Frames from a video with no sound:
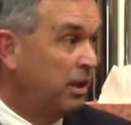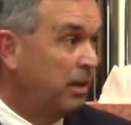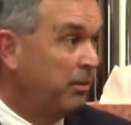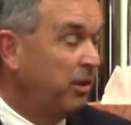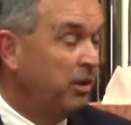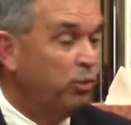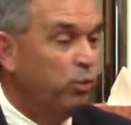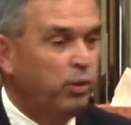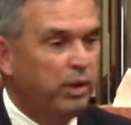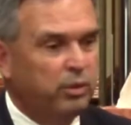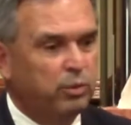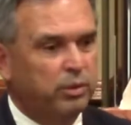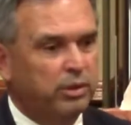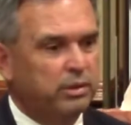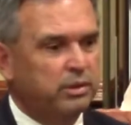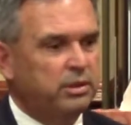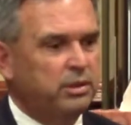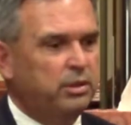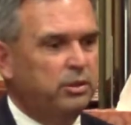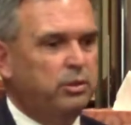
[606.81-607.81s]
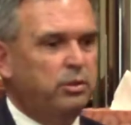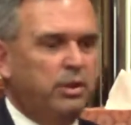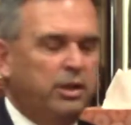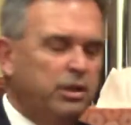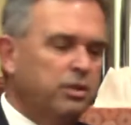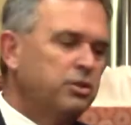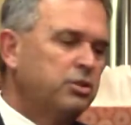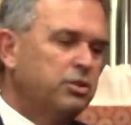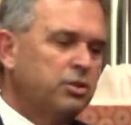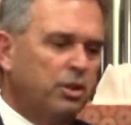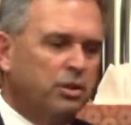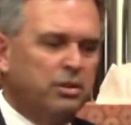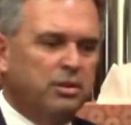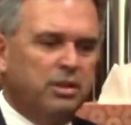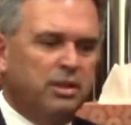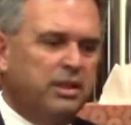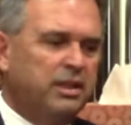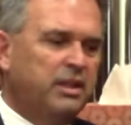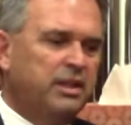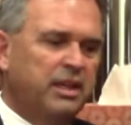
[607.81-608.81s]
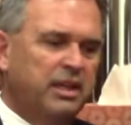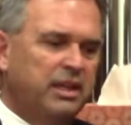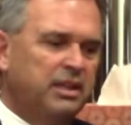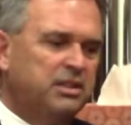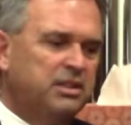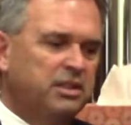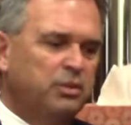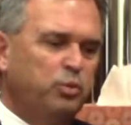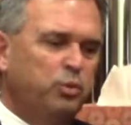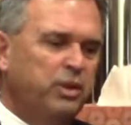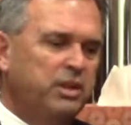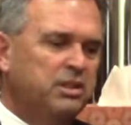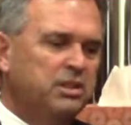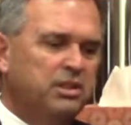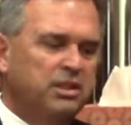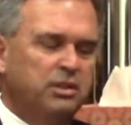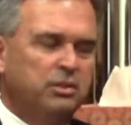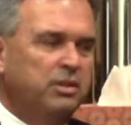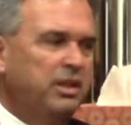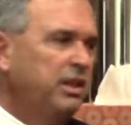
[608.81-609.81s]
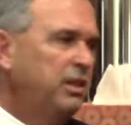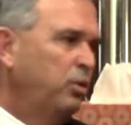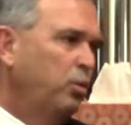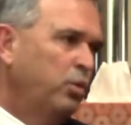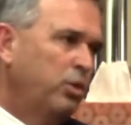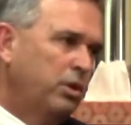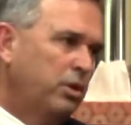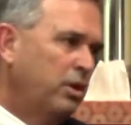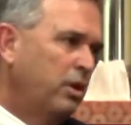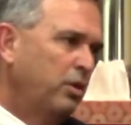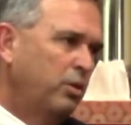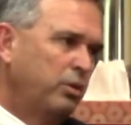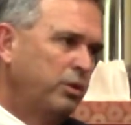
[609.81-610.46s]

I mean, we really do. There's certainly things that we still need to work on.